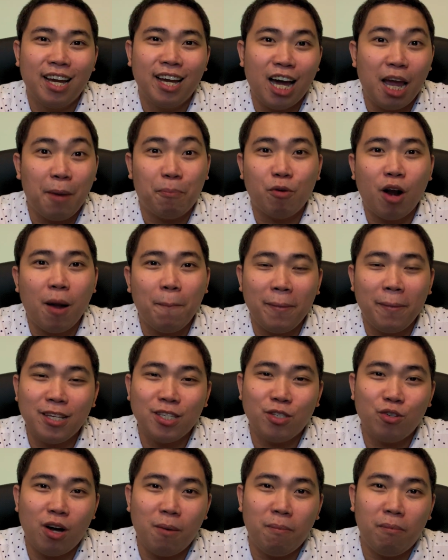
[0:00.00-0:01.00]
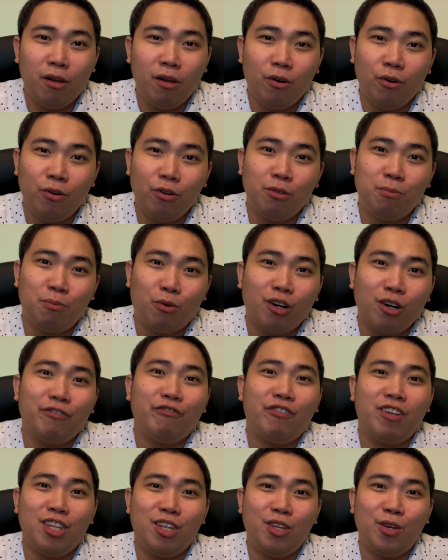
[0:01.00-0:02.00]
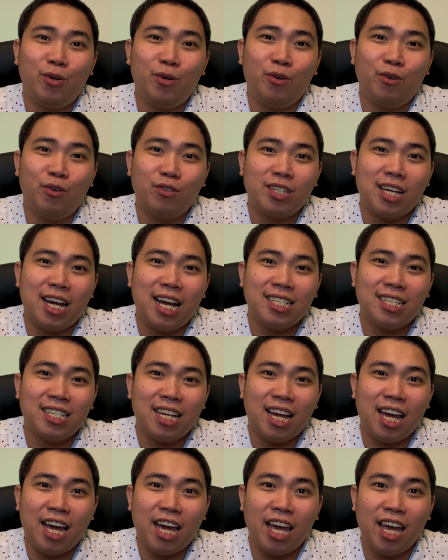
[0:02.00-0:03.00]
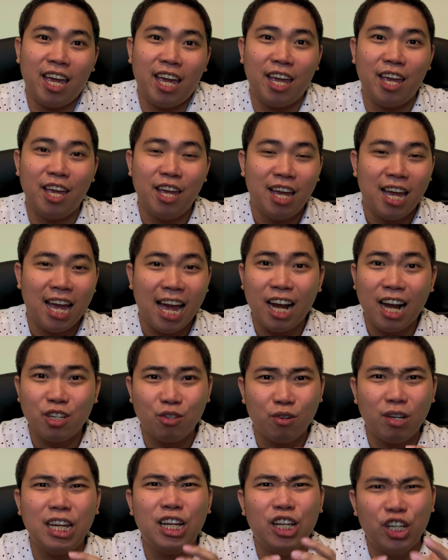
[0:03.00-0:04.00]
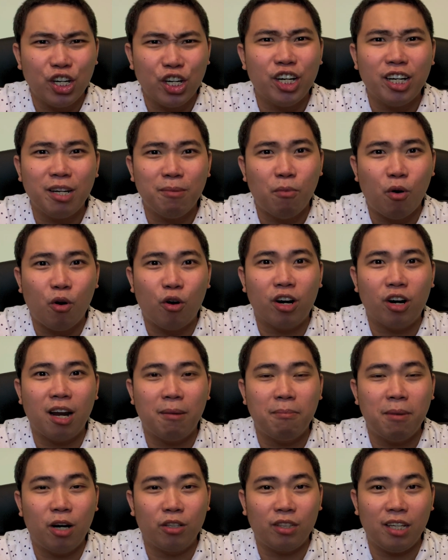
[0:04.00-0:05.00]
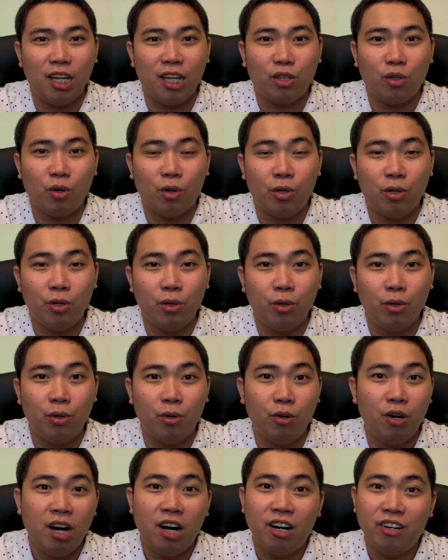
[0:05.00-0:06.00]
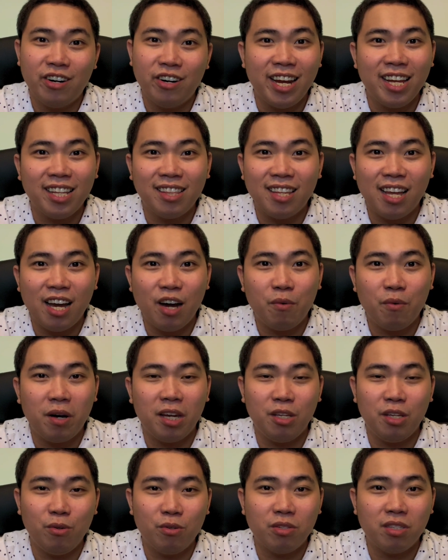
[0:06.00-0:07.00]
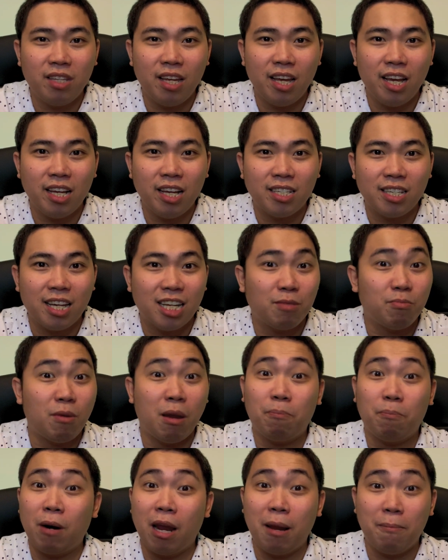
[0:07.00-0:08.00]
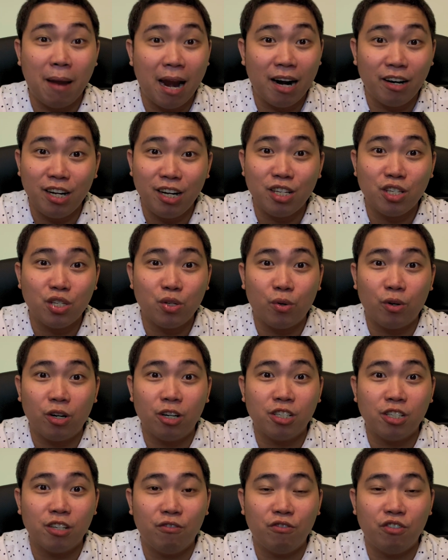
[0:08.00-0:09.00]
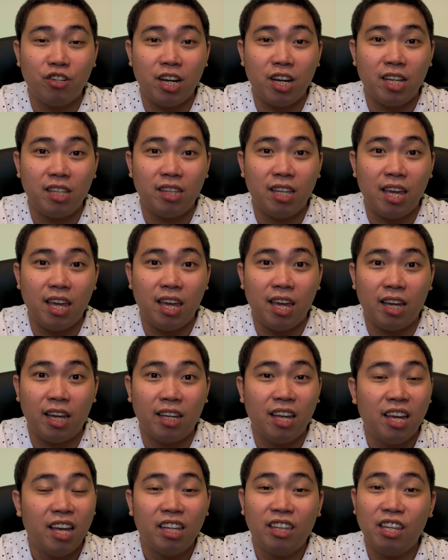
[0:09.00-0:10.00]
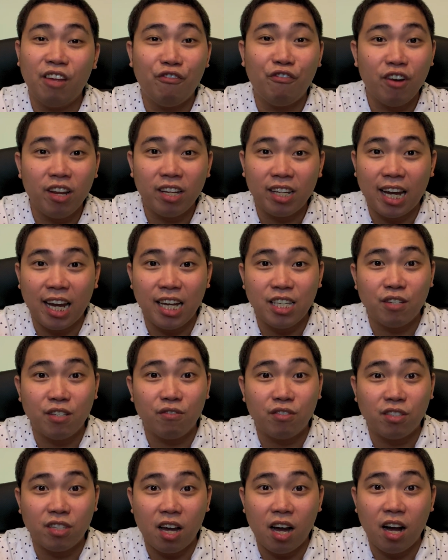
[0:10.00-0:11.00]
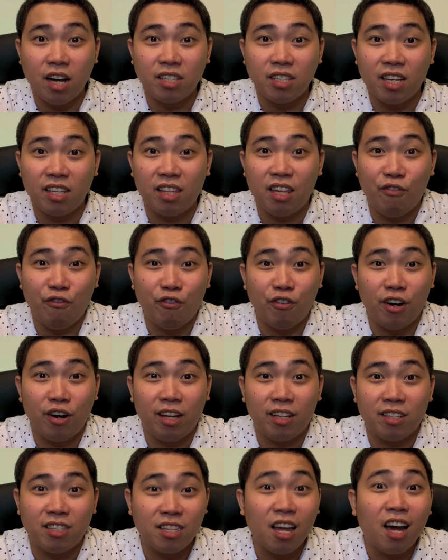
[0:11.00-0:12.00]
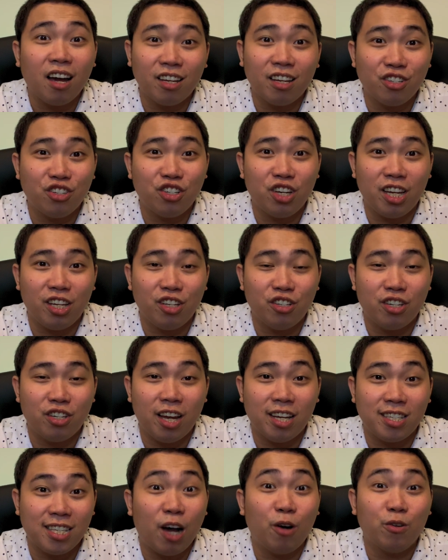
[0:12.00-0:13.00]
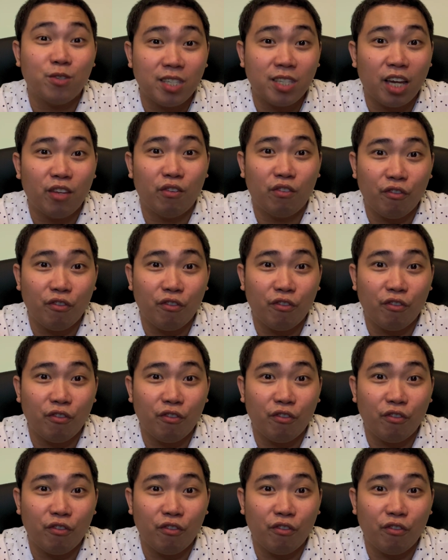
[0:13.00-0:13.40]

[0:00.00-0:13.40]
I promise to upload more videos as I actually learn more about eToro. Right now, I use this as my primary source of trading different kinds of stocks in different stock exchanges outside of the